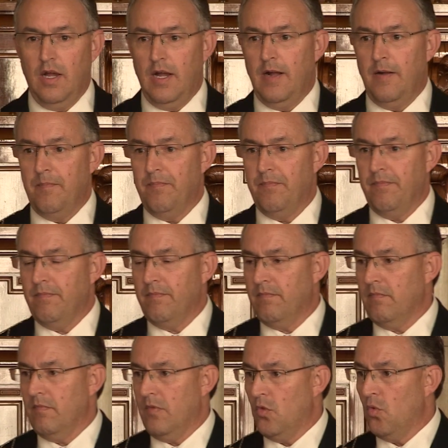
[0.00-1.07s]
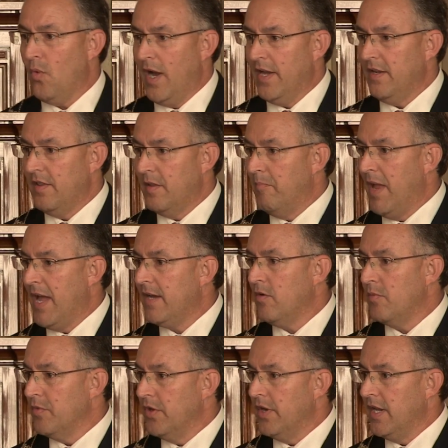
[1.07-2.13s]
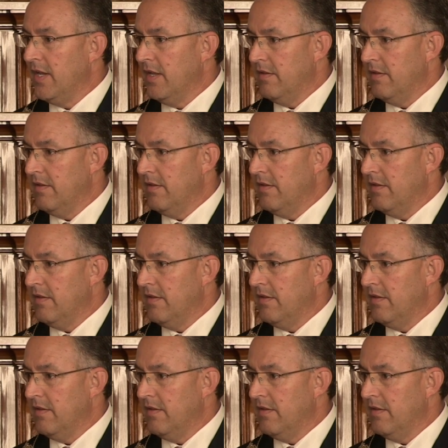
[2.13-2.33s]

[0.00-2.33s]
the white and the black community